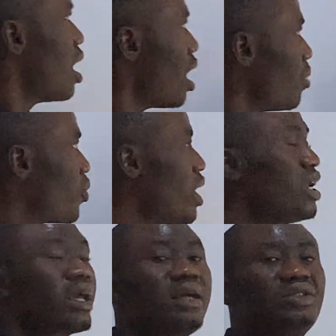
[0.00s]
a
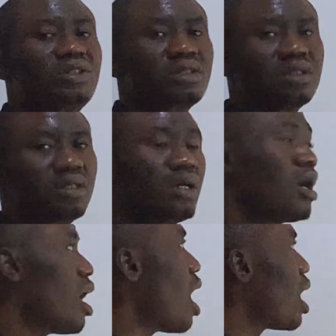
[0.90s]
predicate,
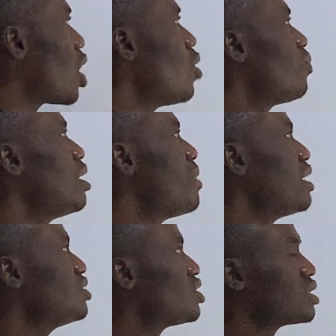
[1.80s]
a
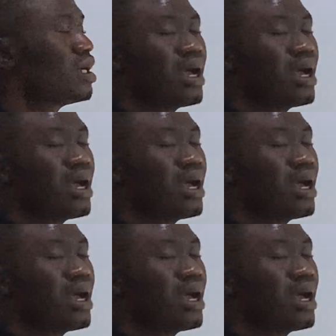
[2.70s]
complement,